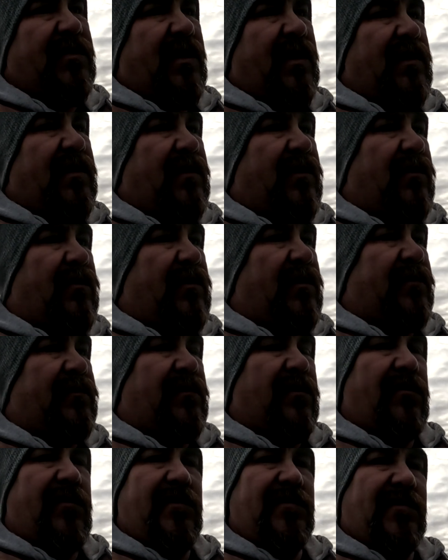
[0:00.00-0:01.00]
kind of early
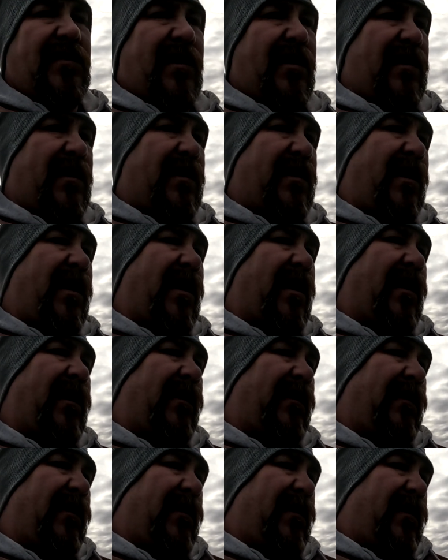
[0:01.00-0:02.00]
30s kind of guy,
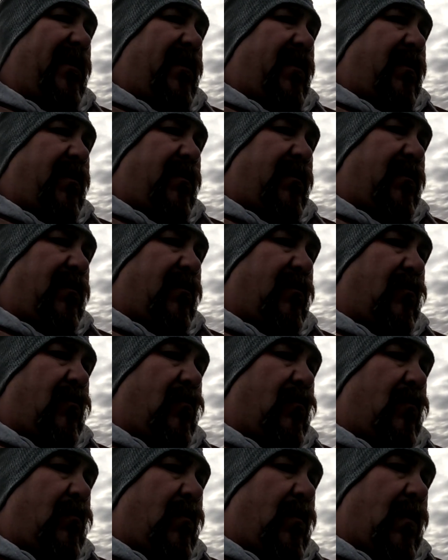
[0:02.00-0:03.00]
you
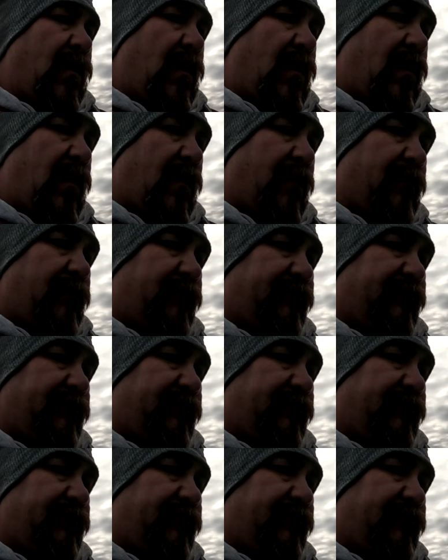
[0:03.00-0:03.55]
know.